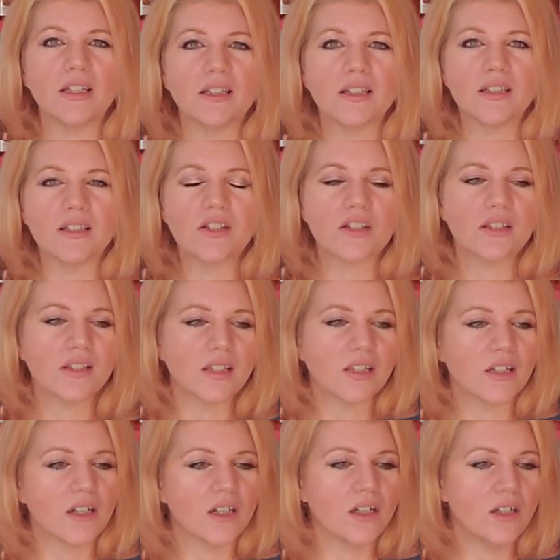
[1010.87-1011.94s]
It's just like,
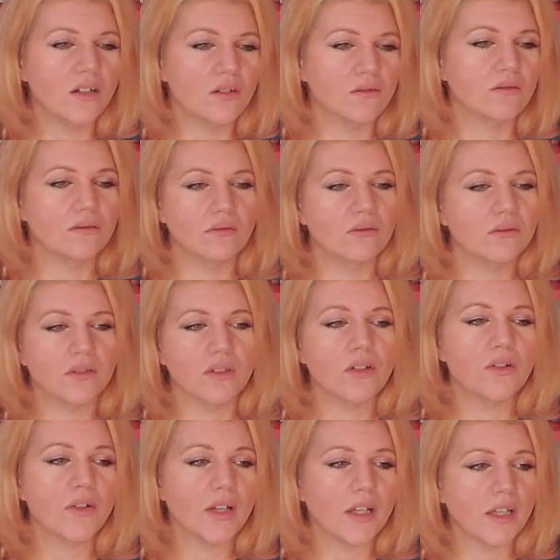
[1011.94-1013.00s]
oh,
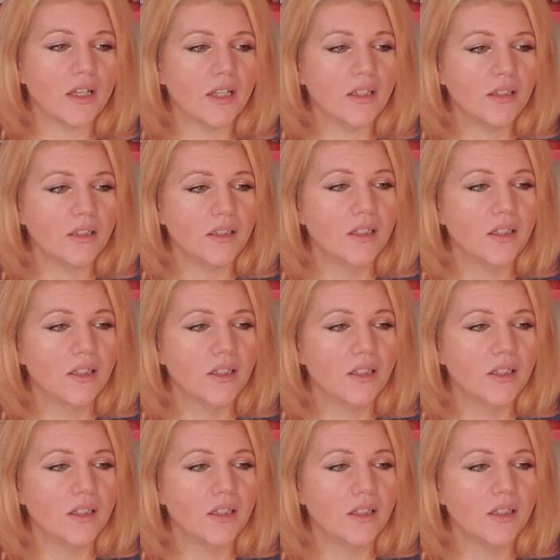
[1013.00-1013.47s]
okay.